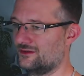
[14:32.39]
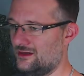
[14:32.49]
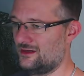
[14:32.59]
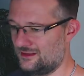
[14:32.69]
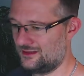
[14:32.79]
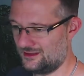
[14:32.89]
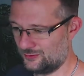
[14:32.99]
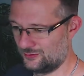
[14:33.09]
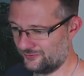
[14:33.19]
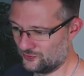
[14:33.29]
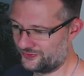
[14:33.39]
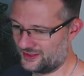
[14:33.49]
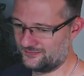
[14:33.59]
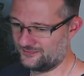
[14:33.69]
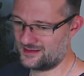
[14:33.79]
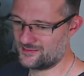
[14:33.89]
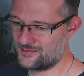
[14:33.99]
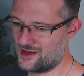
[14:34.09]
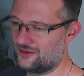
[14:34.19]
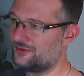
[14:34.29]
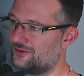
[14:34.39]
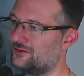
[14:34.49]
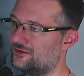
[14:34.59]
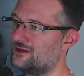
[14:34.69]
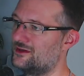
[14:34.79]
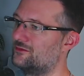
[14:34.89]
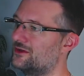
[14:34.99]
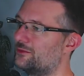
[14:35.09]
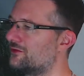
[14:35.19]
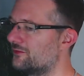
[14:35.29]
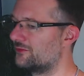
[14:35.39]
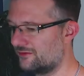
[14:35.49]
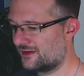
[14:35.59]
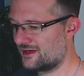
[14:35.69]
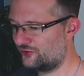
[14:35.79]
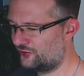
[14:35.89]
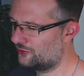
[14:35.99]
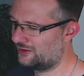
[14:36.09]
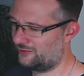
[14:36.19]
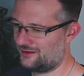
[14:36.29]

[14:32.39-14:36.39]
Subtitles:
We've all done emails with approvals from ServiceNow. Surely we have.